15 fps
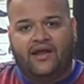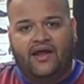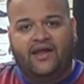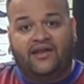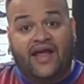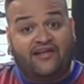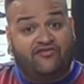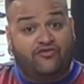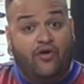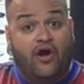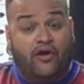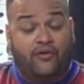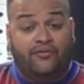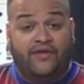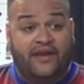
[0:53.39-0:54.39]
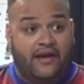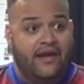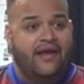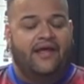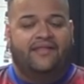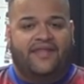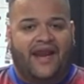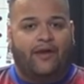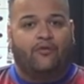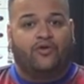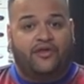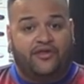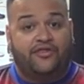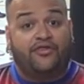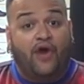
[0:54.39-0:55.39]
a, uh, a lot stronger than than I
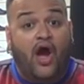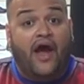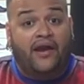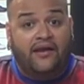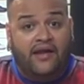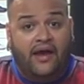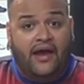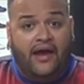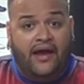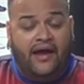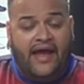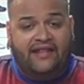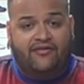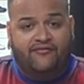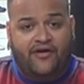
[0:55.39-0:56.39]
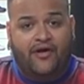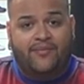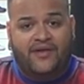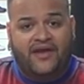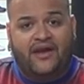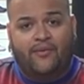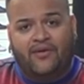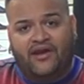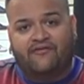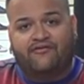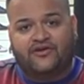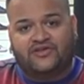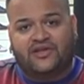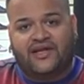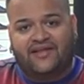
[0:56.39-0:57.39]
really thought uh, at the very beginning when I
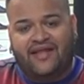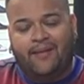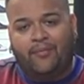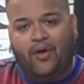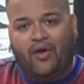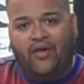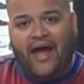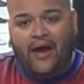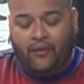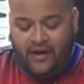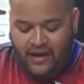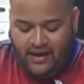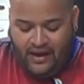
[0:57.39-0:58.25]
first laid that ball out.